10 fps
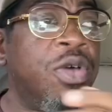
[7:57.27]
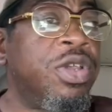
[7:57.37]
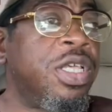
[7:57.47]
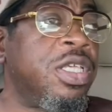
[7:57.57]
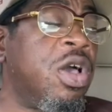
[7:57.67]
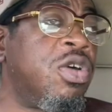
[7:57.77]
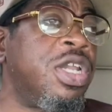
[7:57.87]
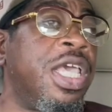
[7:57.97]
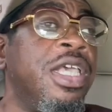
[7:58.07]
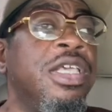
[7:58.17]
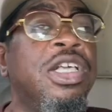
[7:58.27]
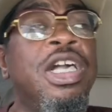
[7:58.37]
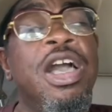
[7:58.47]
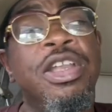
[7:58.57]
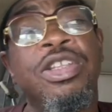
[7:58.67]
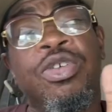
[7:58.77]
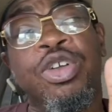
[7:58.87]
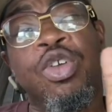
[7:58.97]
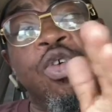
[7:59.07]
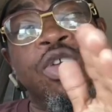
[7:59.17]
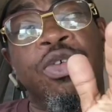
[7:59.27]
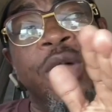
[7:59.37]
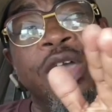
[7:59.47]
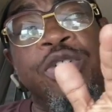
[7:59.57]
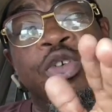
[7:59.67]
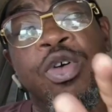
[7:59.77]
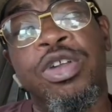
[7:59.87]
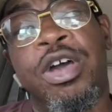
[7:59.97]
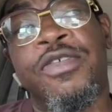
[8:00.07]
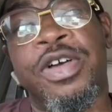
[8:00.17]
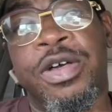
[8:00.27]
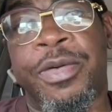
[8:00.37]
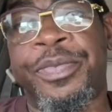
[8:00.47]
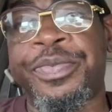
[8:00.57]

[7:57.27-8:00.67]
the on the cut on the corner, right on the corner of um